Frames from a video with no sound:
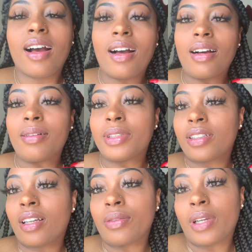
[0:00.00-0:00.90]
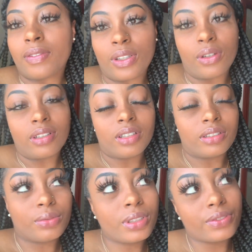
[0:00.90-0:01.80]
Um, it's because we have to go to
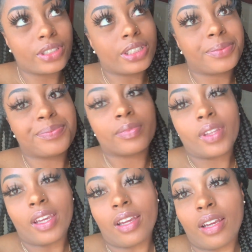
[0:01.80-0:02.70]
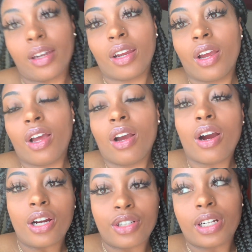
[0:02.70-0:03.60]
Dunns River, and
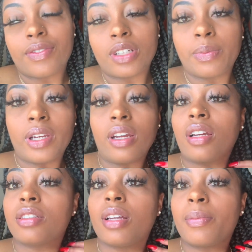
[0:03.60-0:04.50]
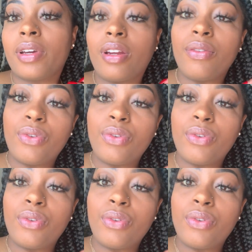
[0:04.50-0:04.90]
our driver's picking us up at eight